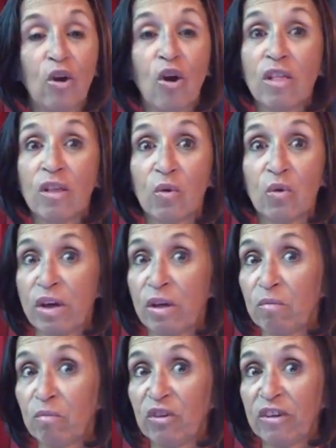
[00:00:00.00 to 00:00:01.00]
garlic
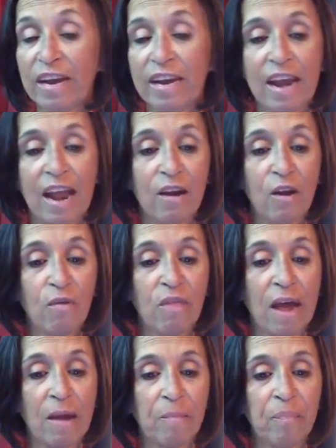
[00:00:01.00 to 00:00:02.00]
oil, which I did not know
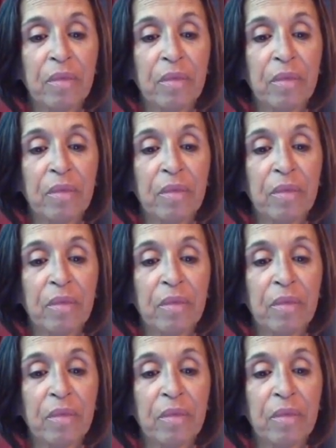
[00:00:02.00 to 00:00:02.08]
that.